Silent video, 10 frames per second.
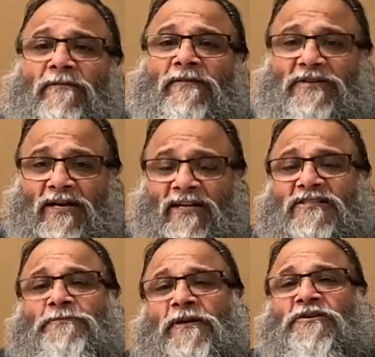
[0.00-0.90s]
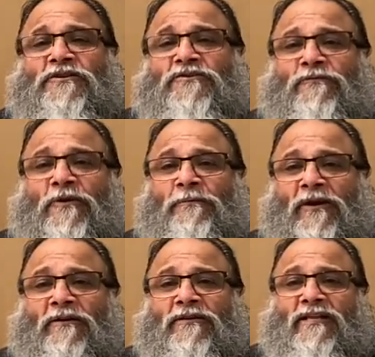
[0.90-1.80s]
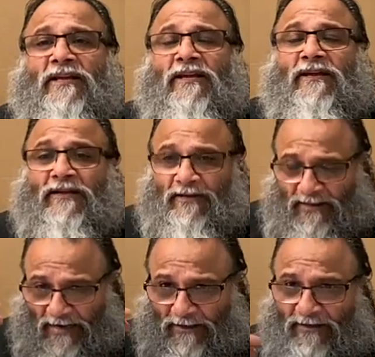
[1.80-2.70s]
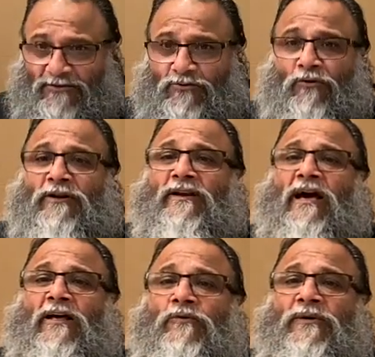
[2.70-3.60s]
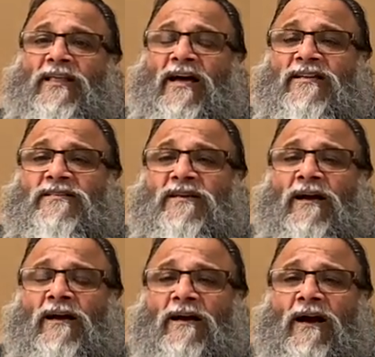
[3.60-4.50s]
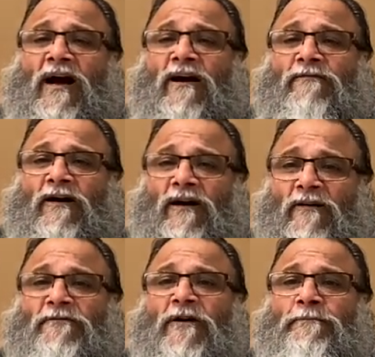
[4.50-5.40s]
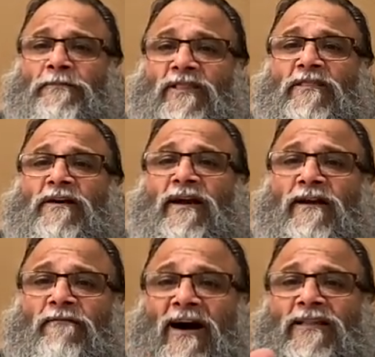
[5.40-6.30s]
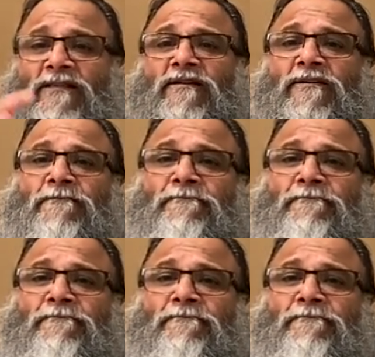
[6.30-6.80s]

which are expressions of the prakriti, that is told in Ayurveda as kapha, pitta and vata.